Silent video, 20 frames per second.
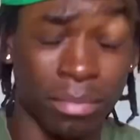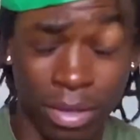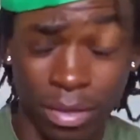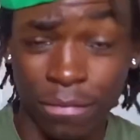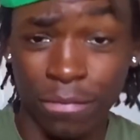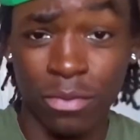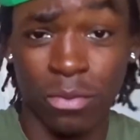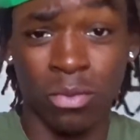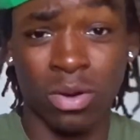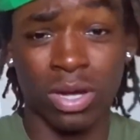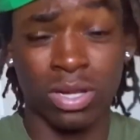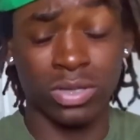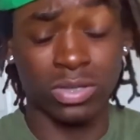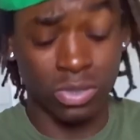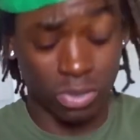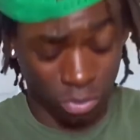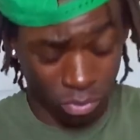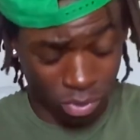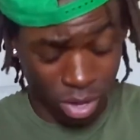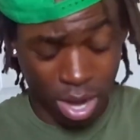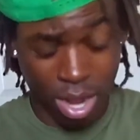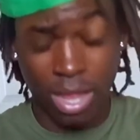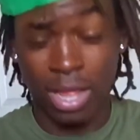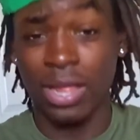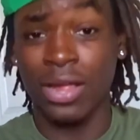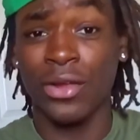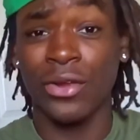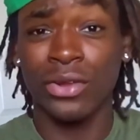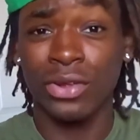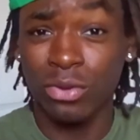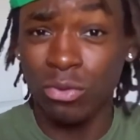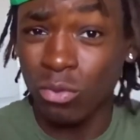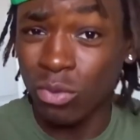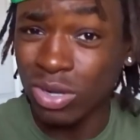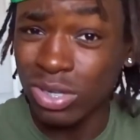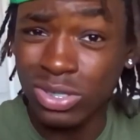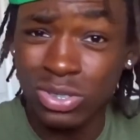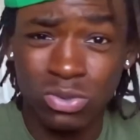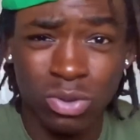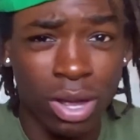if you want to, right here.
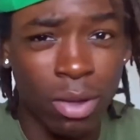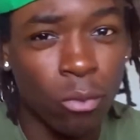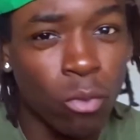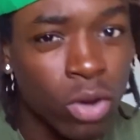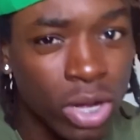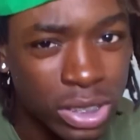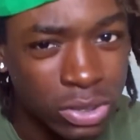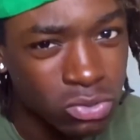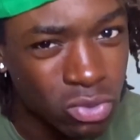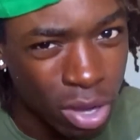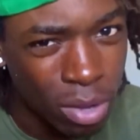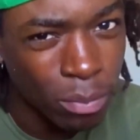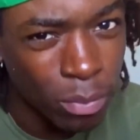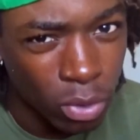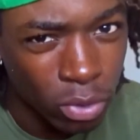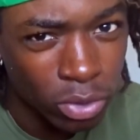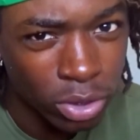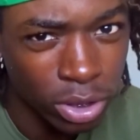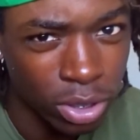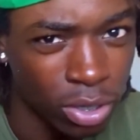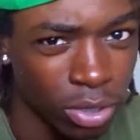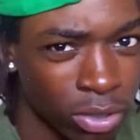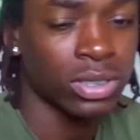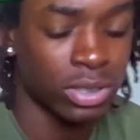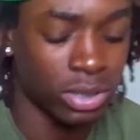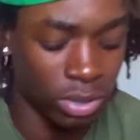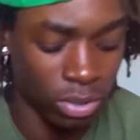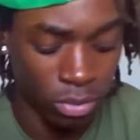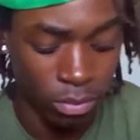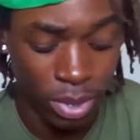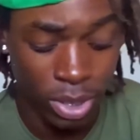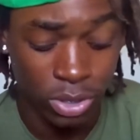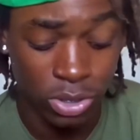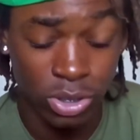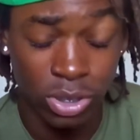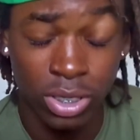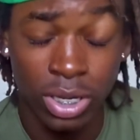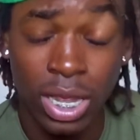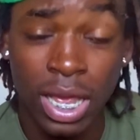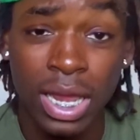One swipe only, though. So make
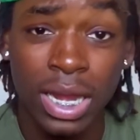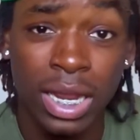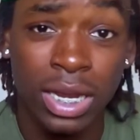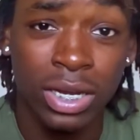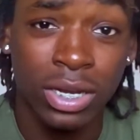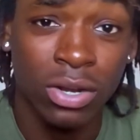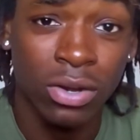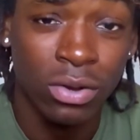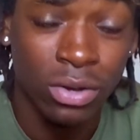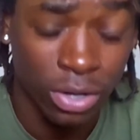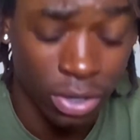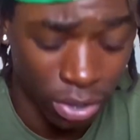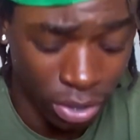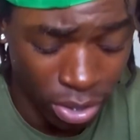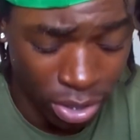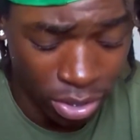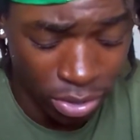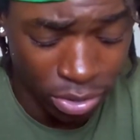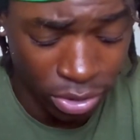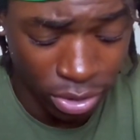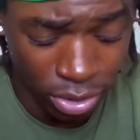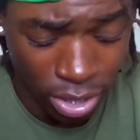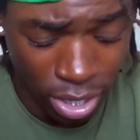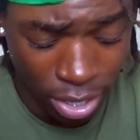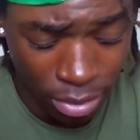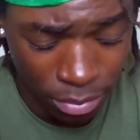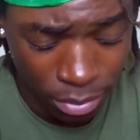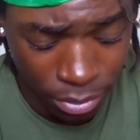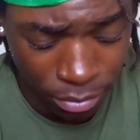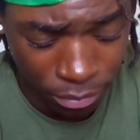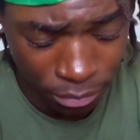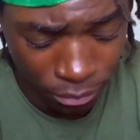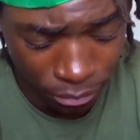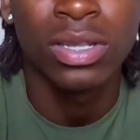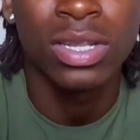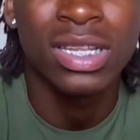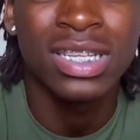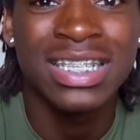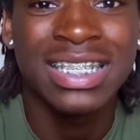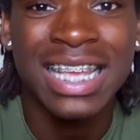sure you got that deodorant on, you know what I mean?
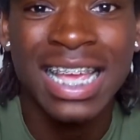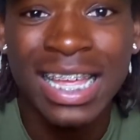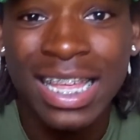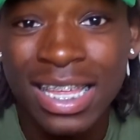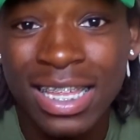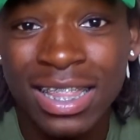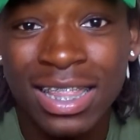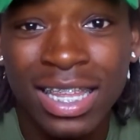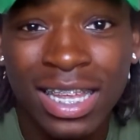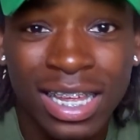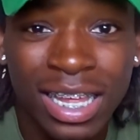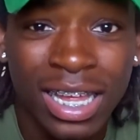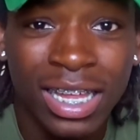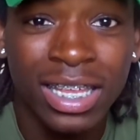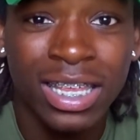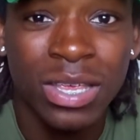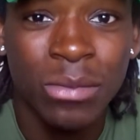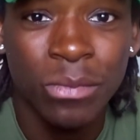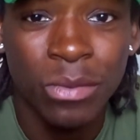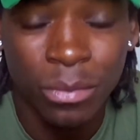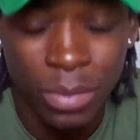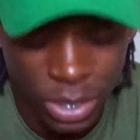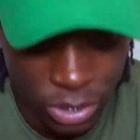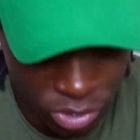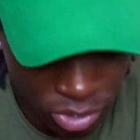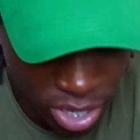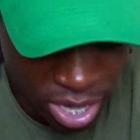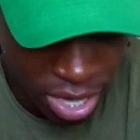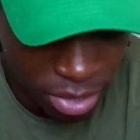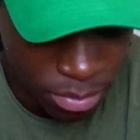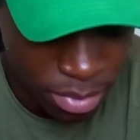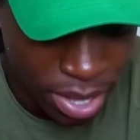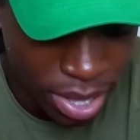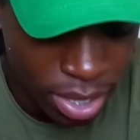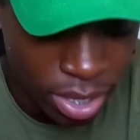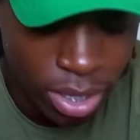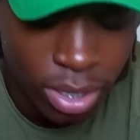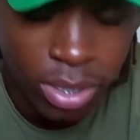The second thing I keep in my track bag